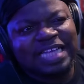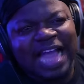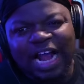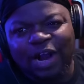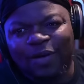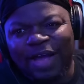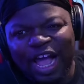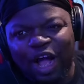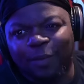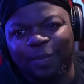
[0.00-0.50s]

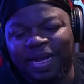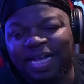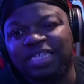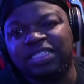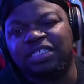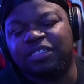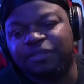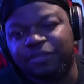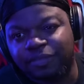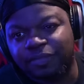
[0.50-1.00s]
Y'all don't help
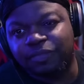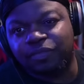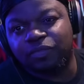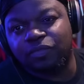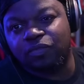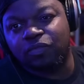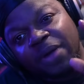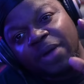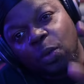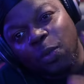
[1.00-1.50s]
us.
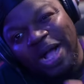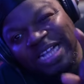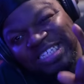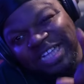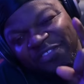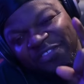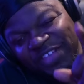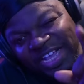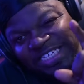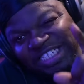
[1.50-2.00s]
But
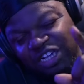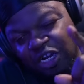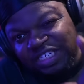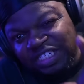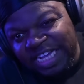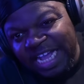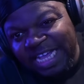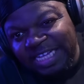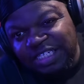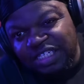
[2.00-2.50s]
watch how things
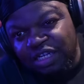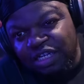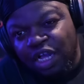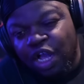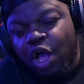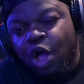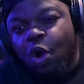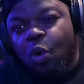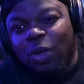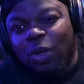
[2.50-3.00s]
start changing
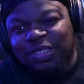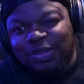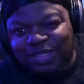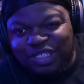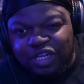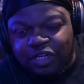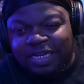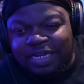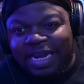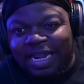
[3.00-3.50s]
once
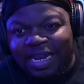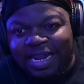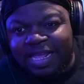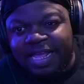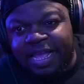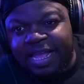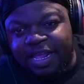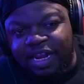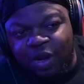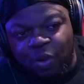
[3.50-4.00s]
we start
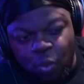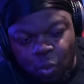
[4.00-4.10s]
delineating.